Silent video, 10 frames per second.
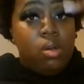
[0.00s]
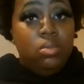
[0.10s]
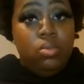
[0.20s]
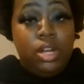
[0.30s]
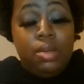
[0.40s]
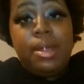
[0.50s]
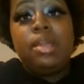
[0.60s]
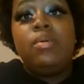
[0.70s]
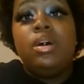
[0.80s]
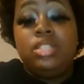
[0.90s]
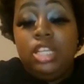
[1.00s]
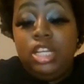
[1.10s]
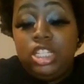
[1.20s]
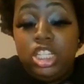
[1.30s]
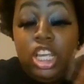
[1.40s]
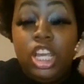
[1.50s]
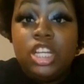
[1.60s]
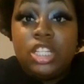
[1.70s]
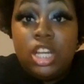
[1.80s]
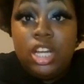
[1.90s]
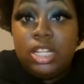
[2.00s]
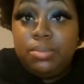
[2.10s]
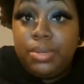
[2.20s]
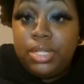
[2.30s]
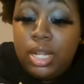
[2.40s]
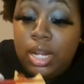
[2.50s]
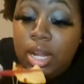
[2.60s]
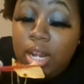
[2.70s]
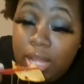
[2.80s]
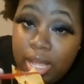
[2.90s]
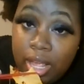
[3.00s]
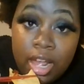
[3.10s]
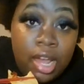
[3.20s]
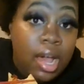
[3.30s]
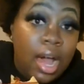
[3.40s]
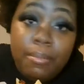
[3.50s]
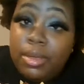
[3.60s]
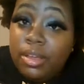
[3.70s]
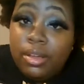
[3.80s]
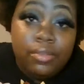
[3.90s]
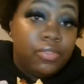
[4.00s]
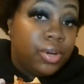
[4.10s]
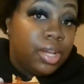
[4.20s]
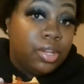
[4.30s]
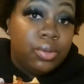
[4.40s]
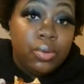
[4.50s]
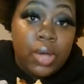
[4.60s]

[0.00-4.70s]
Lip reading: when Kamiyah walks in, she hears her husband telling her, like, I'm here for you.